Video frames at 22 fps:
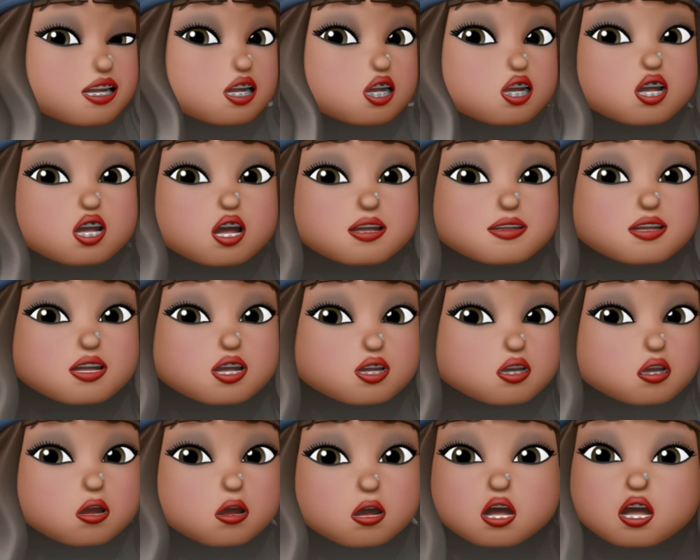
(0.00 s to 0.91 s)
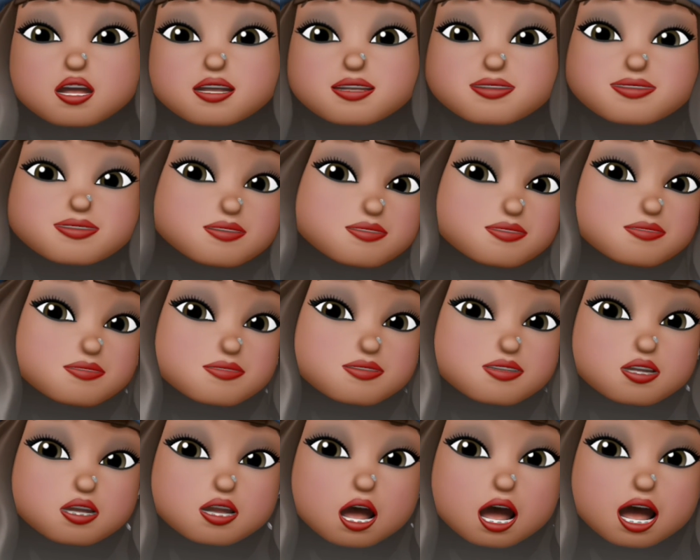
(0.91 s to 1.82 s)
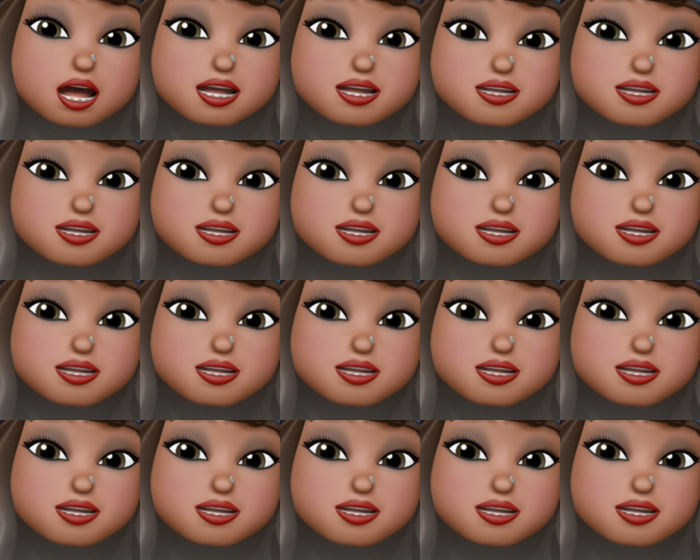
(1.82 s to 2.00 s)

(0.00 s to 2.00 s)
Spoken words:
service or your item.